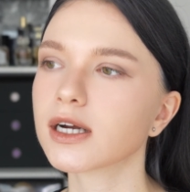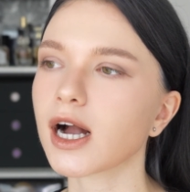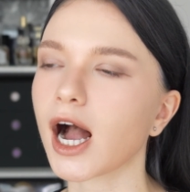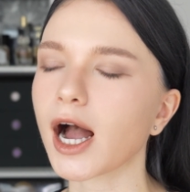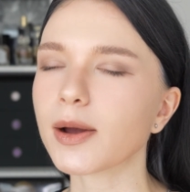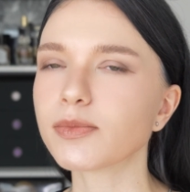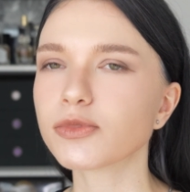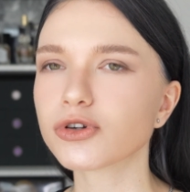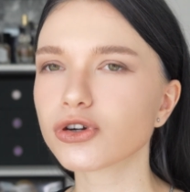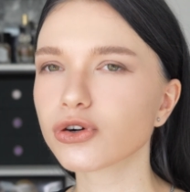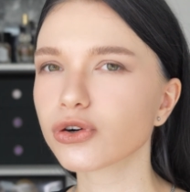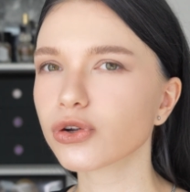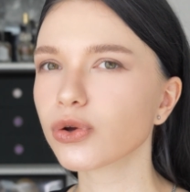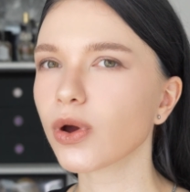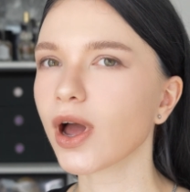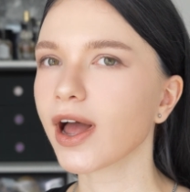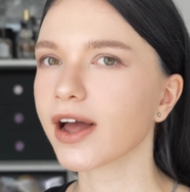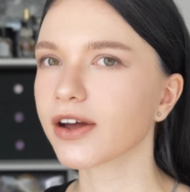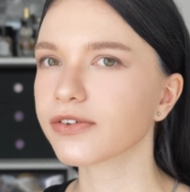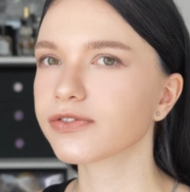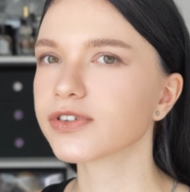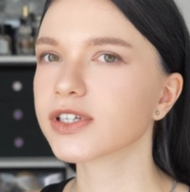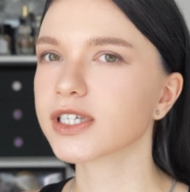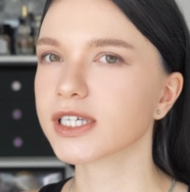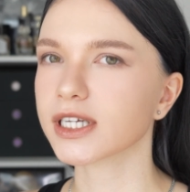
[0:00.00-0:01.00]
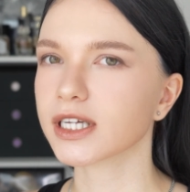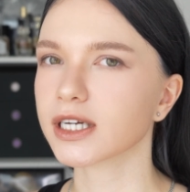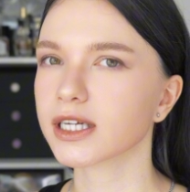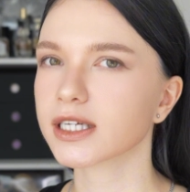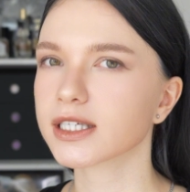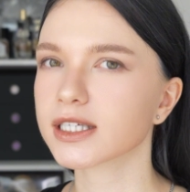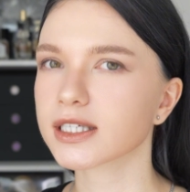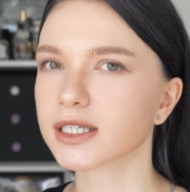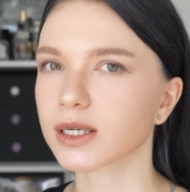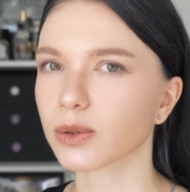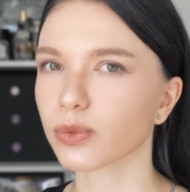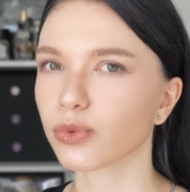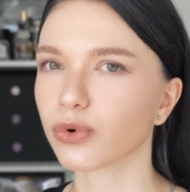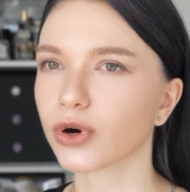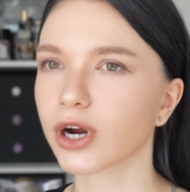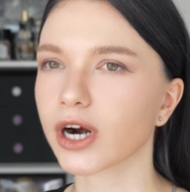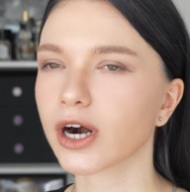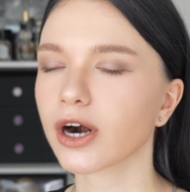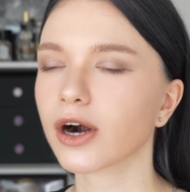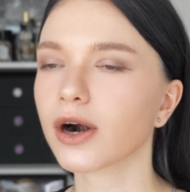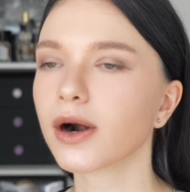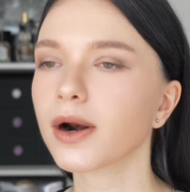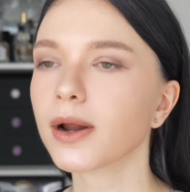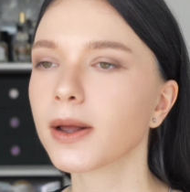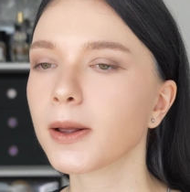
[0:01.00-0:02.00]
I'm sure you have seen it
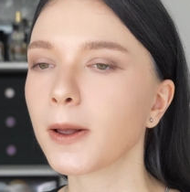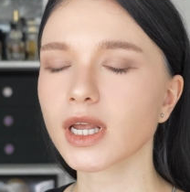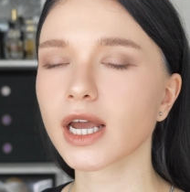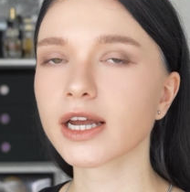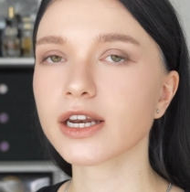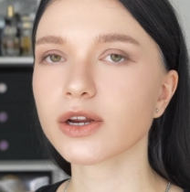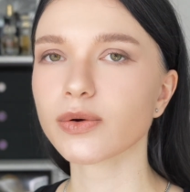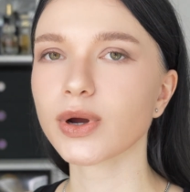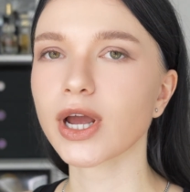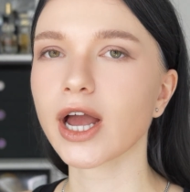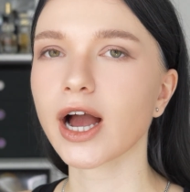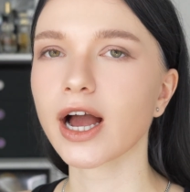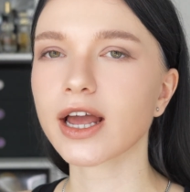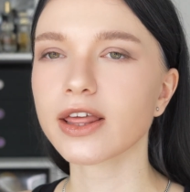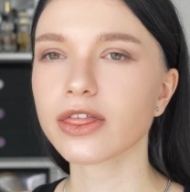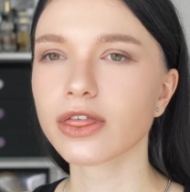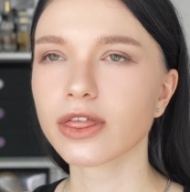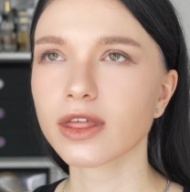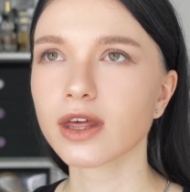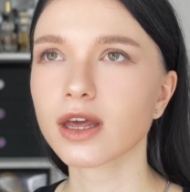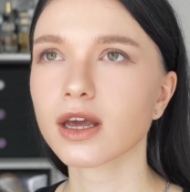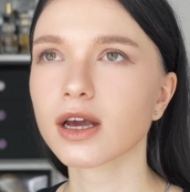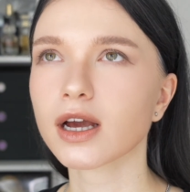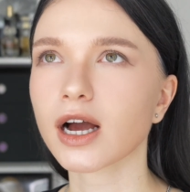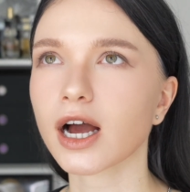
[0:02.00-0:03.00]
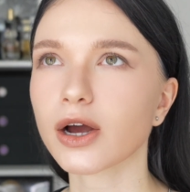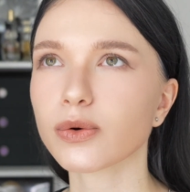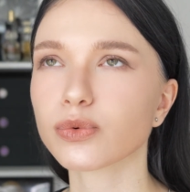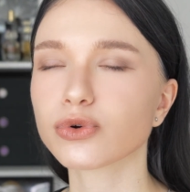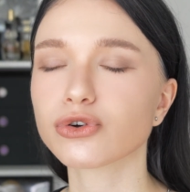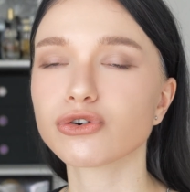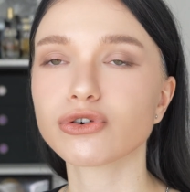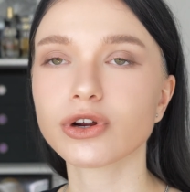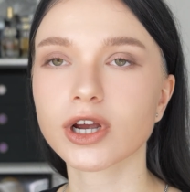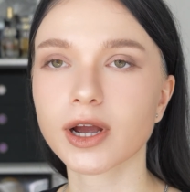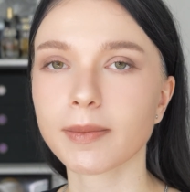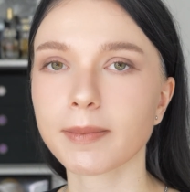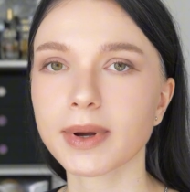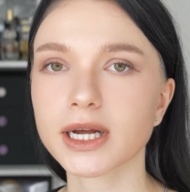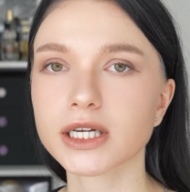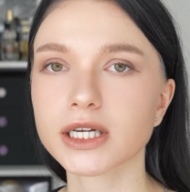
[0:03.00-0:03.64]
somewhere. Anyway, I think I would just